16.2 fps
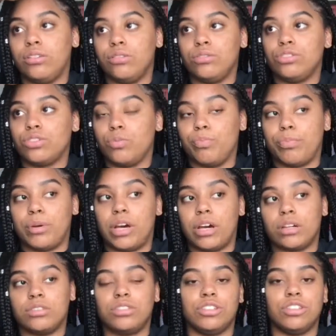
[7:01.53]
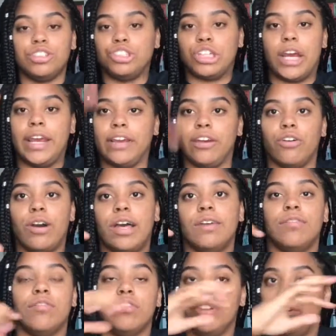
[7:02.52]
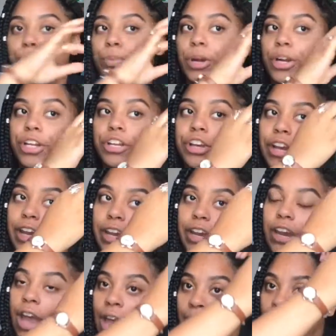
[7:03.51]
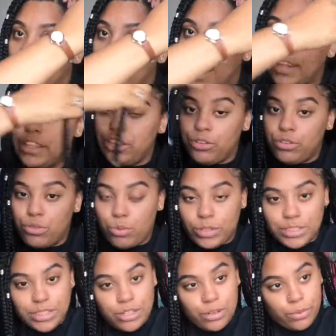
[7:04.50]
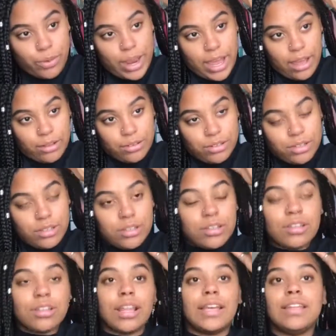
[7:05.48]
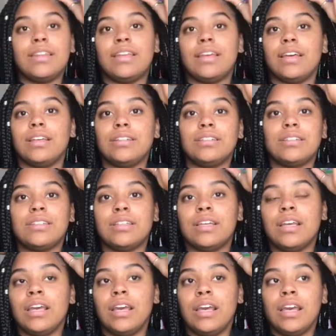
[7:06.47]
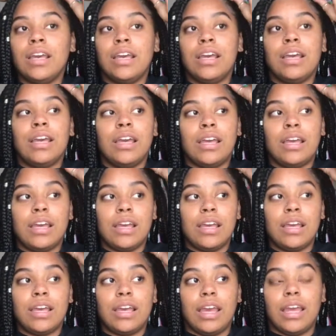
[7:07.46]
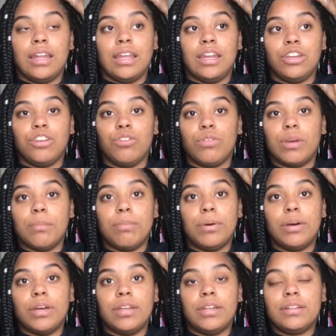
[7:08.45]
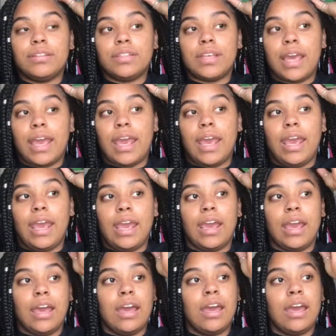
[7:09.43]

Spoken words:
little box or the triangle, however you part your hair, and then you twist it around like this, and then you can put a